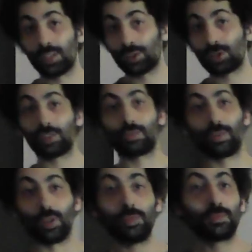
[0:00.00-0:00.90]
It's just
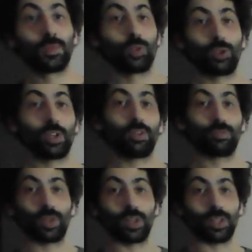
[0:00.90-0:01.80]
fun. You can have
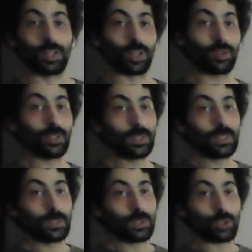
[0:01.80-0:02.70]
fun like that
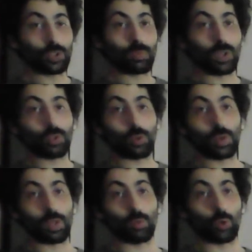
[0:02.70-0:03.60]
just by
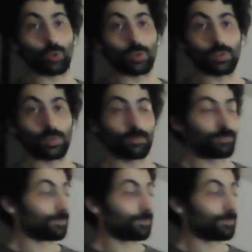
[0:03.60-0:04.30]
drawing emotions.